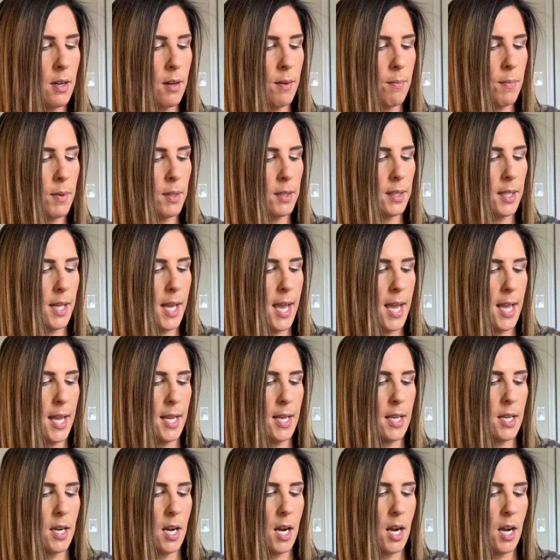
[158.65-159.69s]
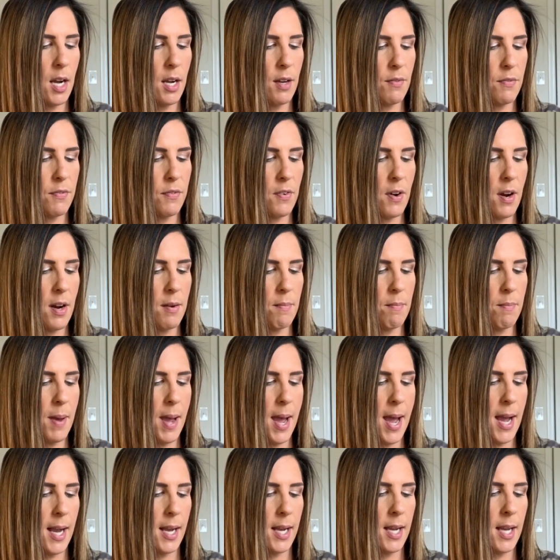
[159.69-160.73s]
Malay cut front
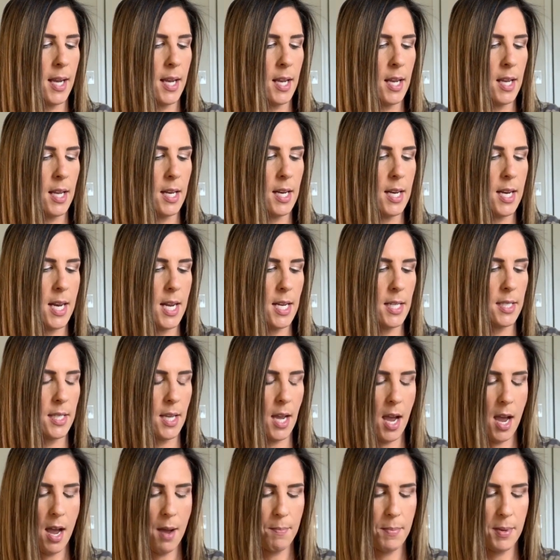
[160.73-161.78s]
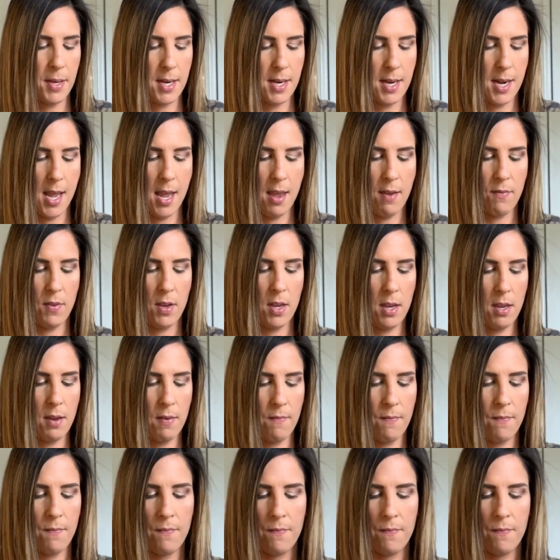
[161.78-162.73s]
back knit top in navy.